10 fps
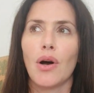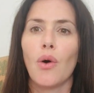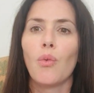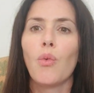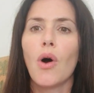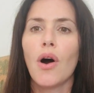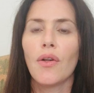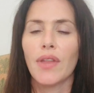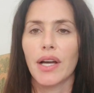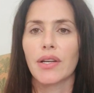
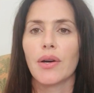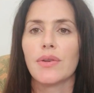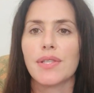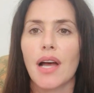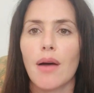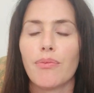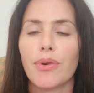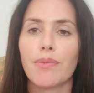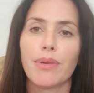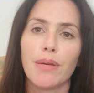wall that goes up
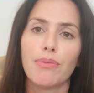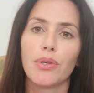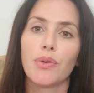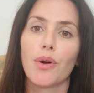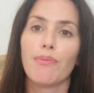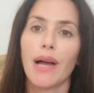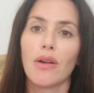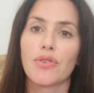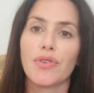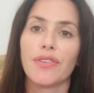with people who are
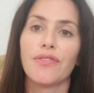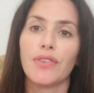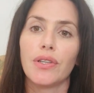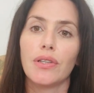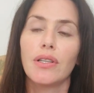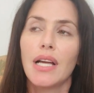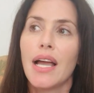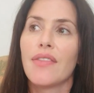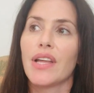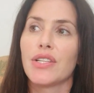boundary full
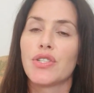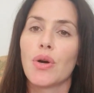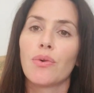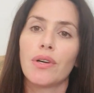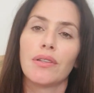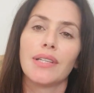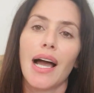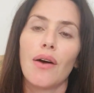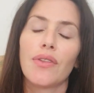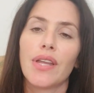that don't
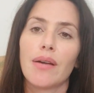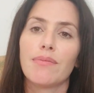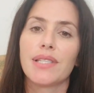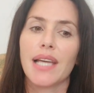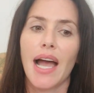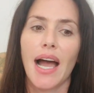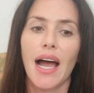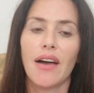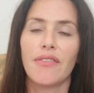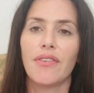allow them to
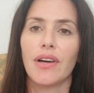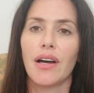have